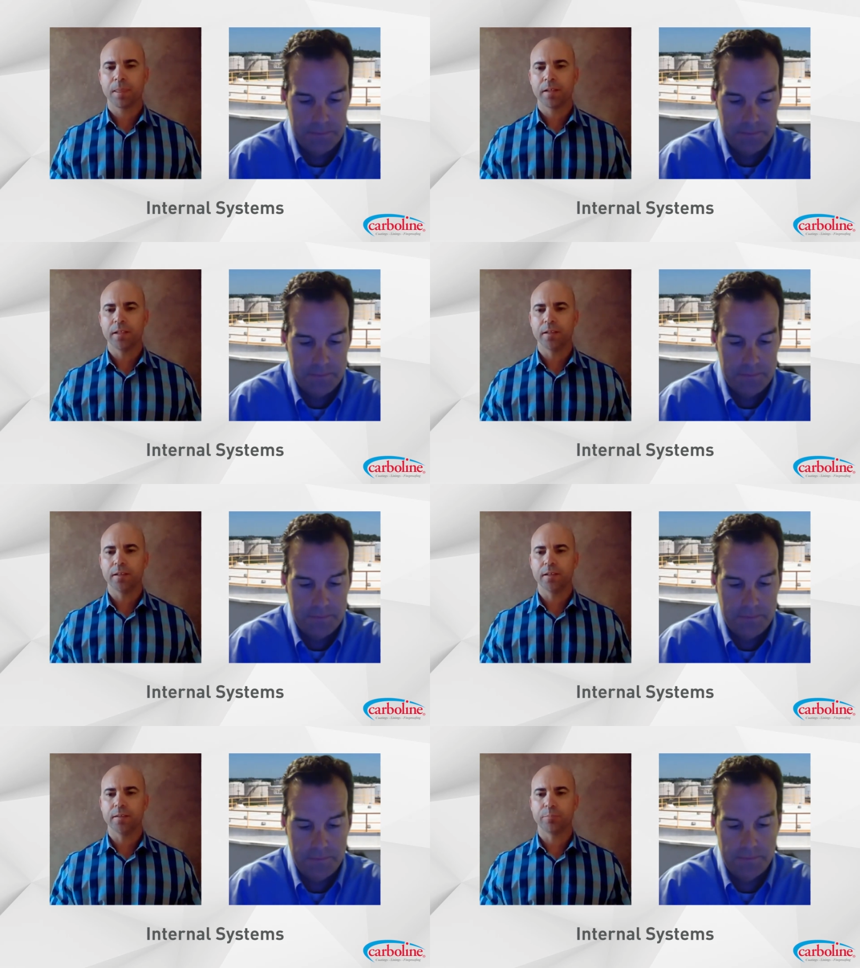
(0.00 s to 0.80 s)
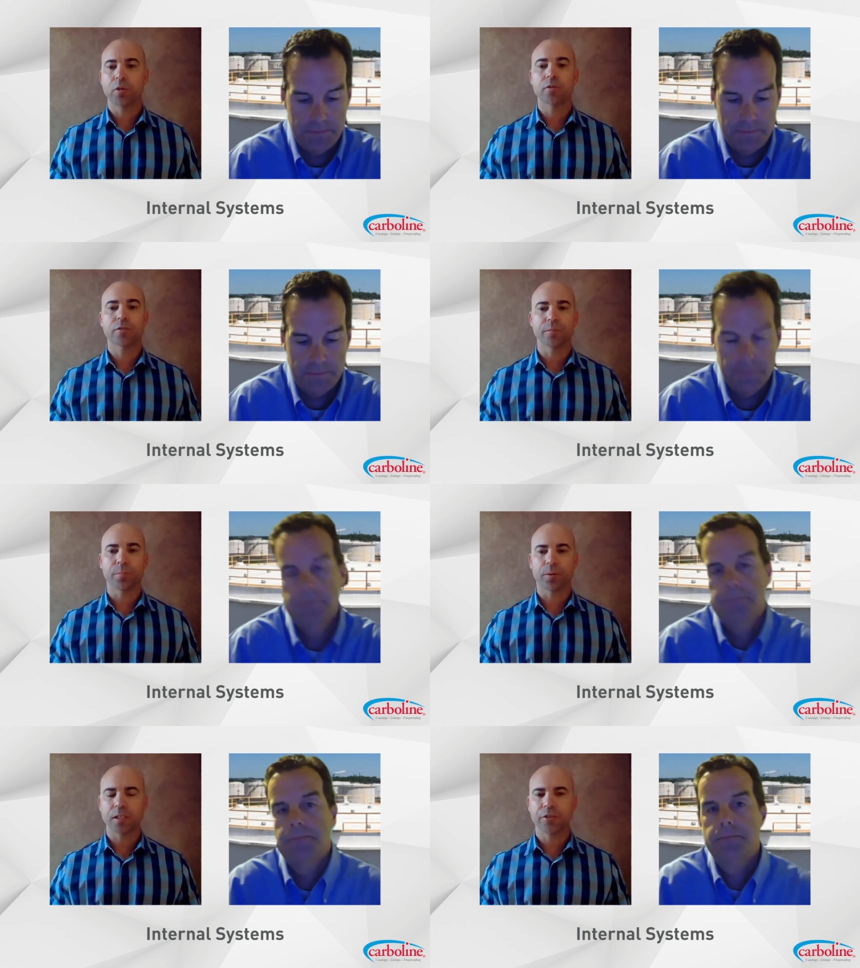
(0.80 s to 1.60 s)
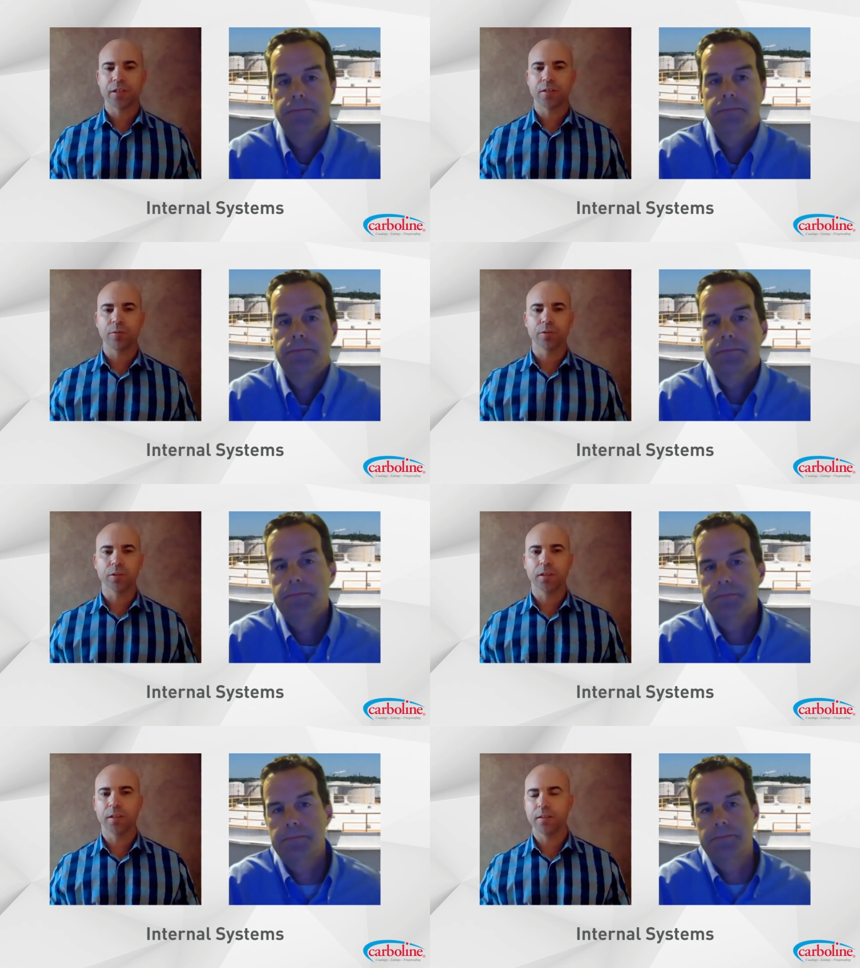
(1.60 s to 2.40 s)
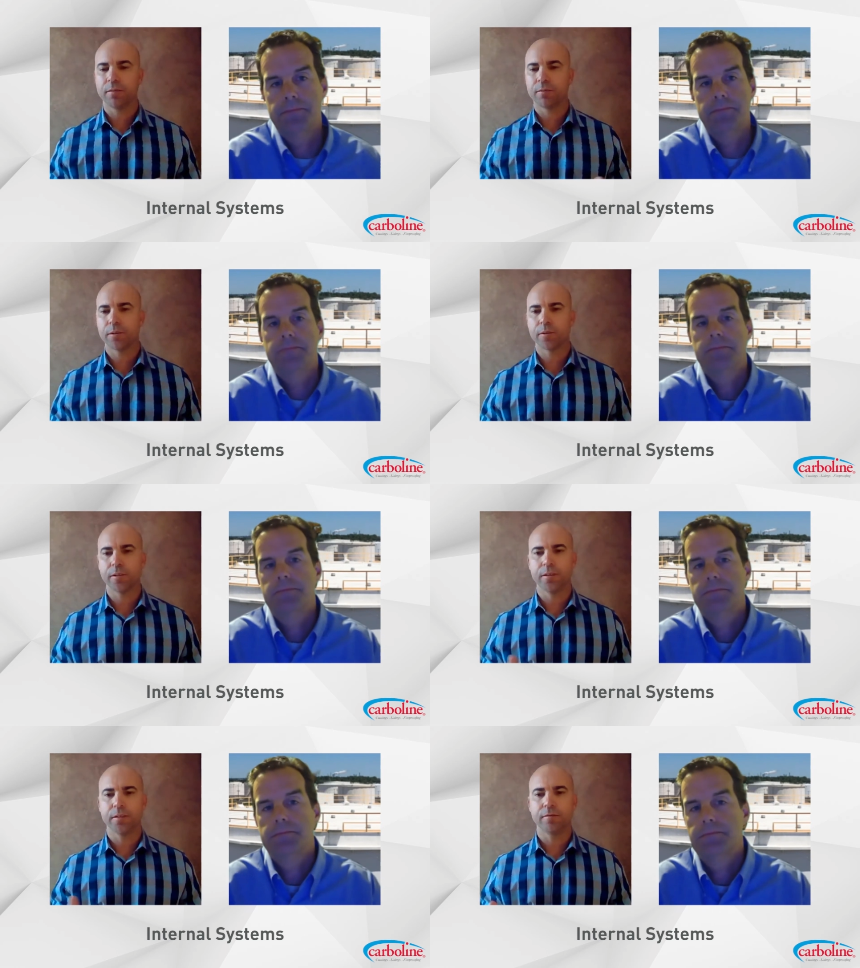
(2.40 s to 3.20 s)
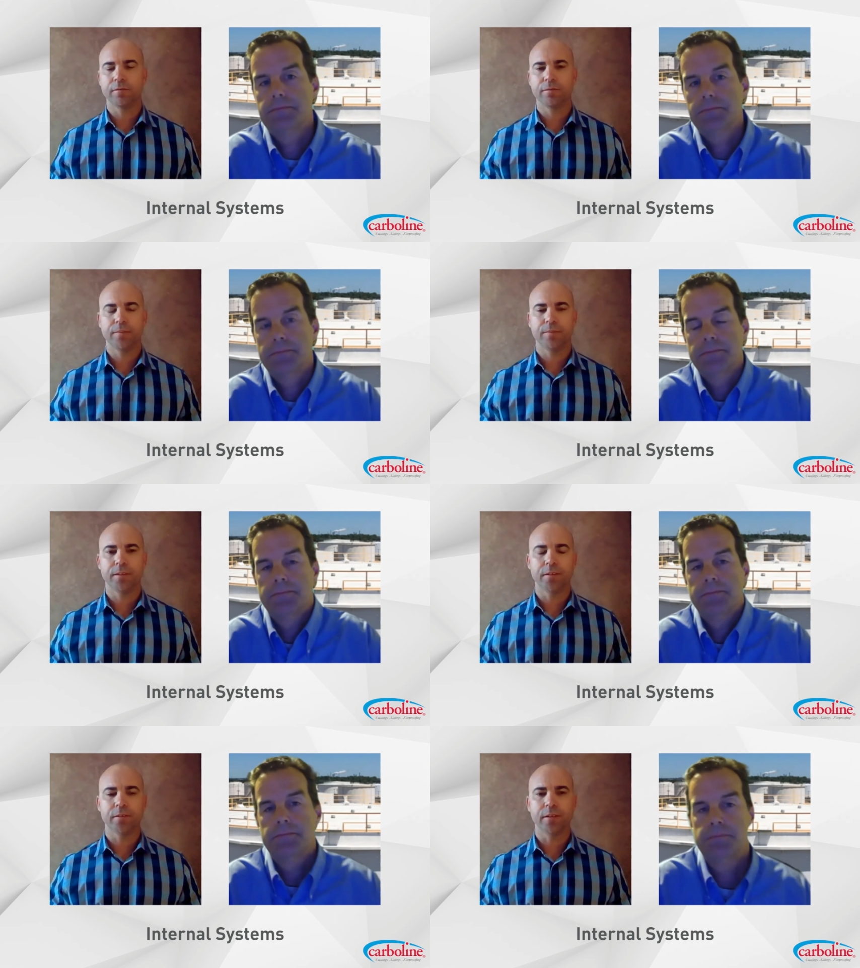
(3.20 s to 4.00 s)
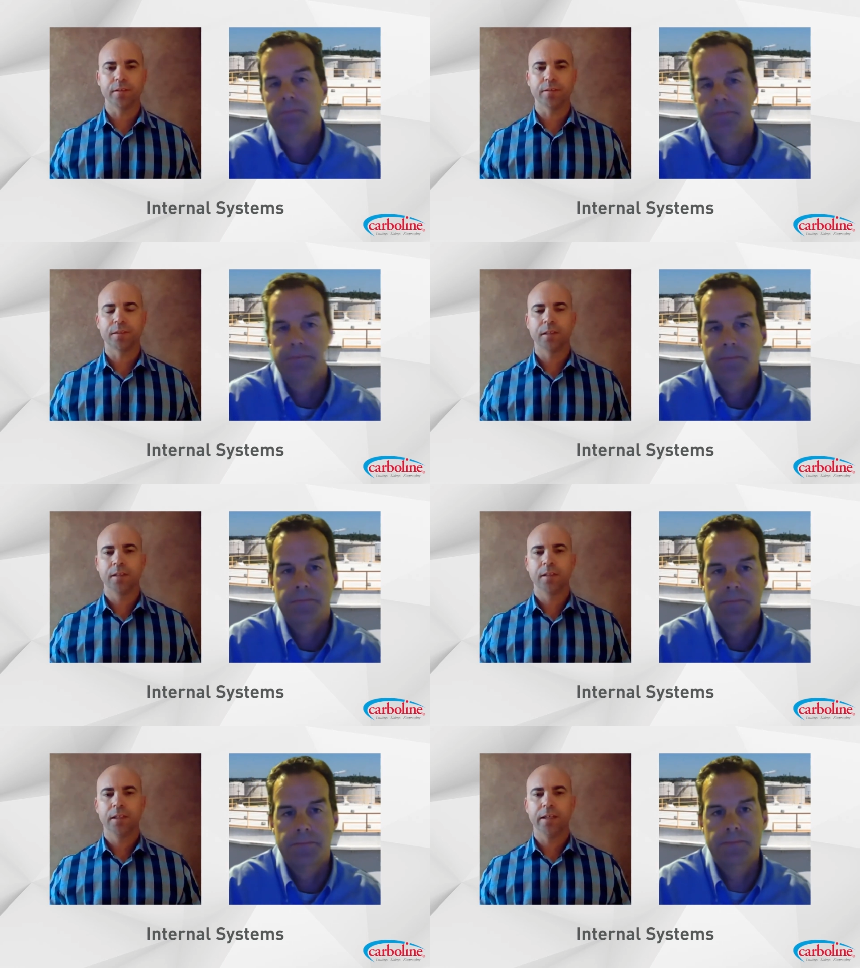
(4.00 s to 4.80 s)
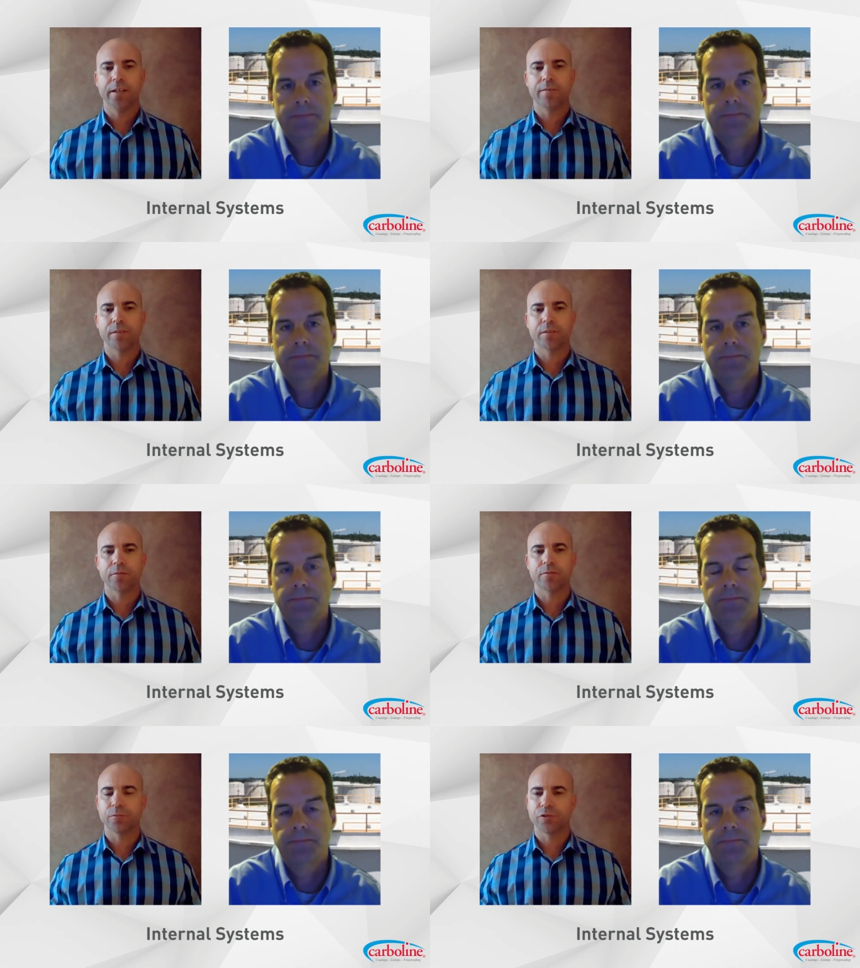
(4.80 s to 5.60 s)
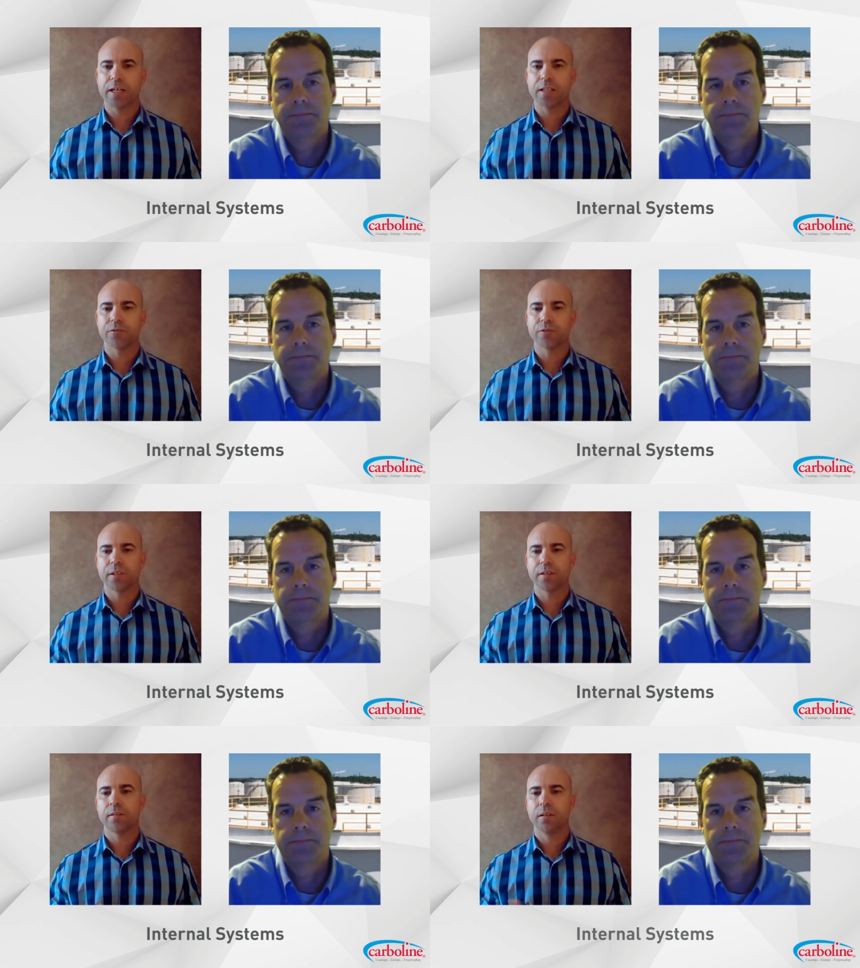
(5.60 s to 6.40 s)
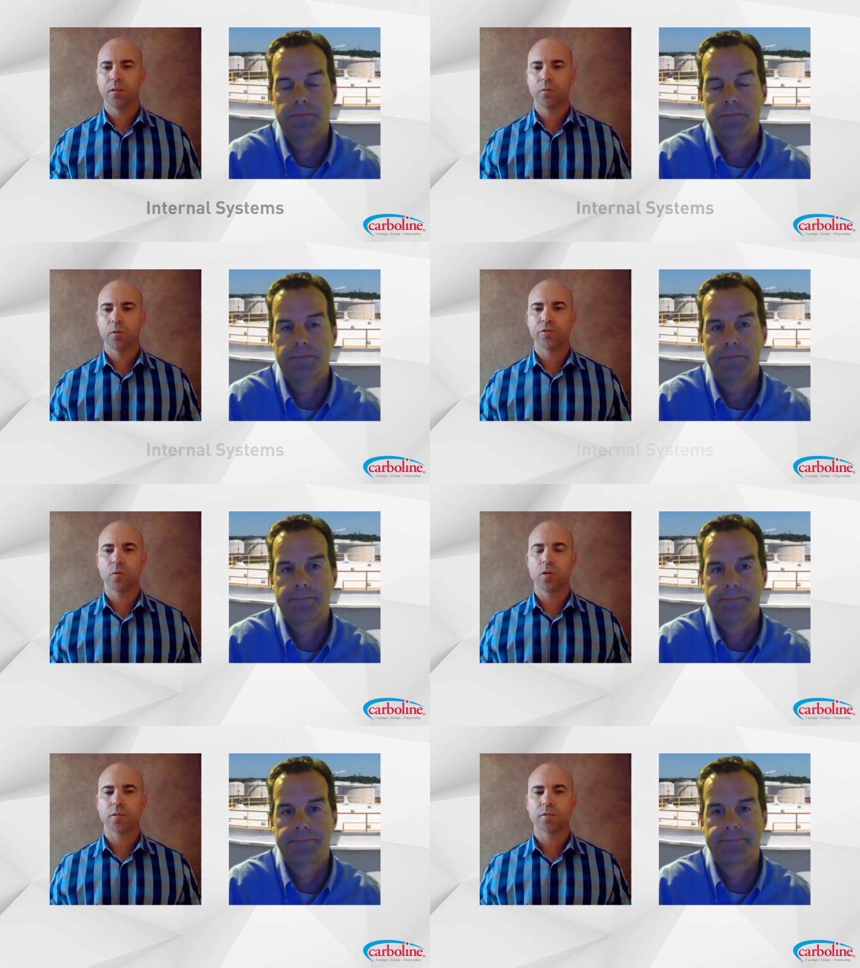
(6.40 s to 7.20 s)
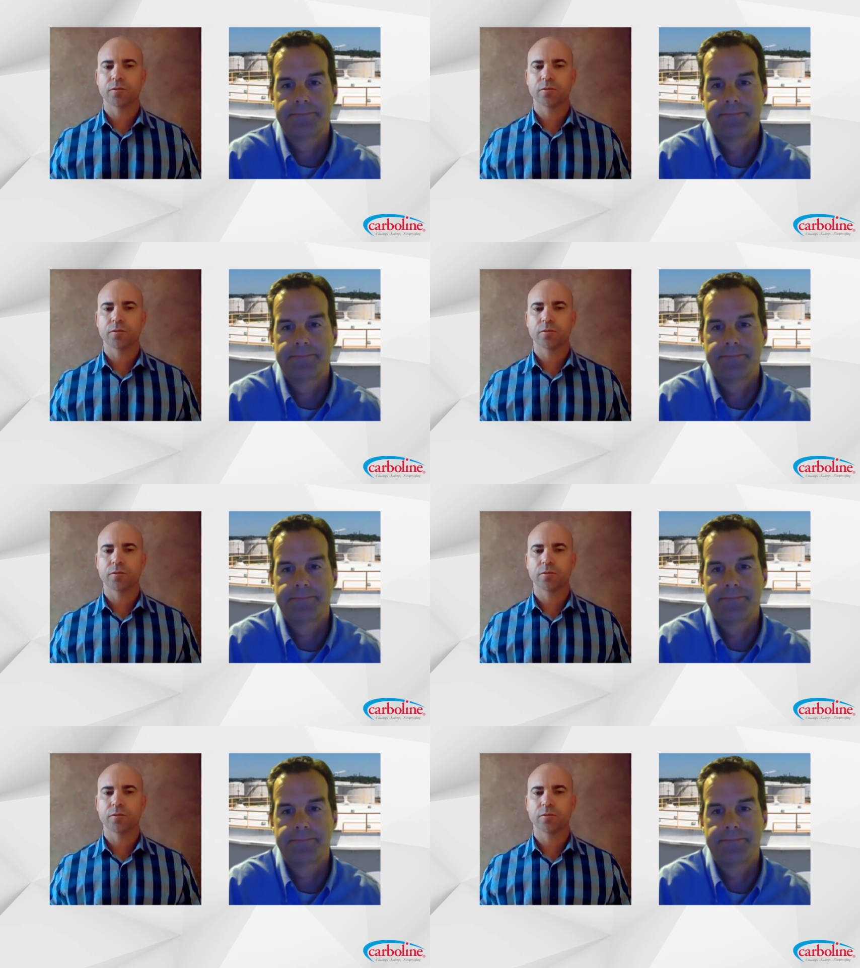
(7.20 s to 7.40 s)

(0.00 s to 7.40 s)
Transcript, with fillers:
Speaker 1: At parts of the project, we were looking at 30 to 50 degrees F, and so some challenges there. Why don't you walk us